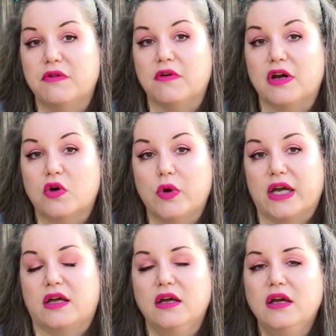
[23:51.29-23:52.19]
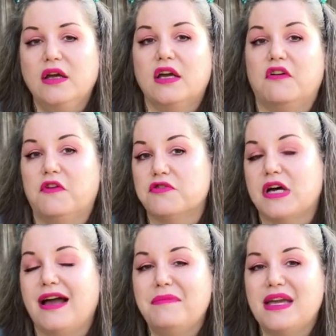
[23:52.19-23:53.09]
very quick. If your
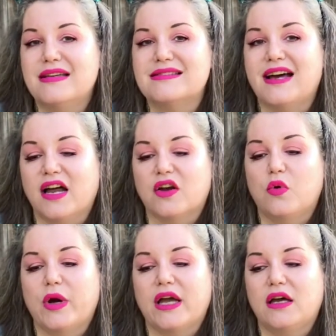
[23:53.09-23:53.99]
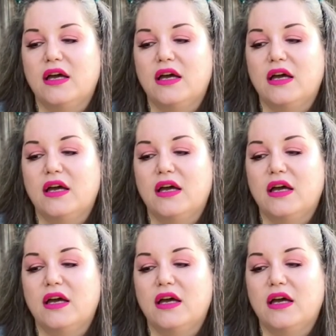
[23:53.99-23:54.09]
timing is not quick,